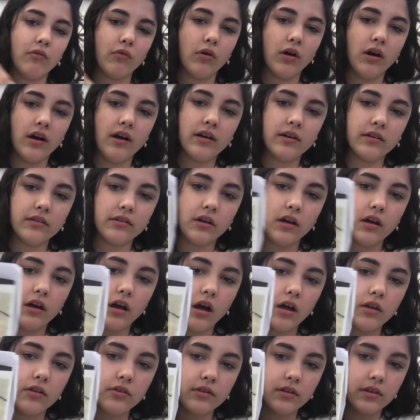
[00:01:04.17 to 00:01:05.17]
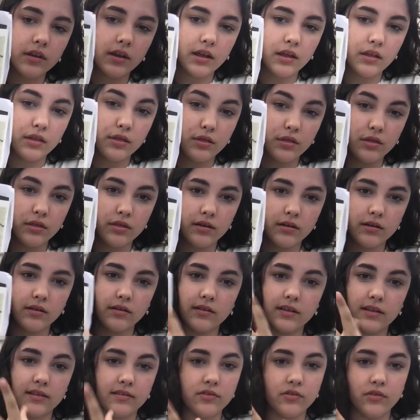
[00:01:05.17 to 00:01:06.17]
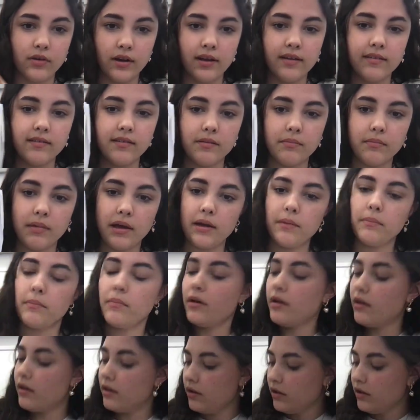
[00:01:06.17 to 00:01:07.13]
worked underneath because it's tracing paper,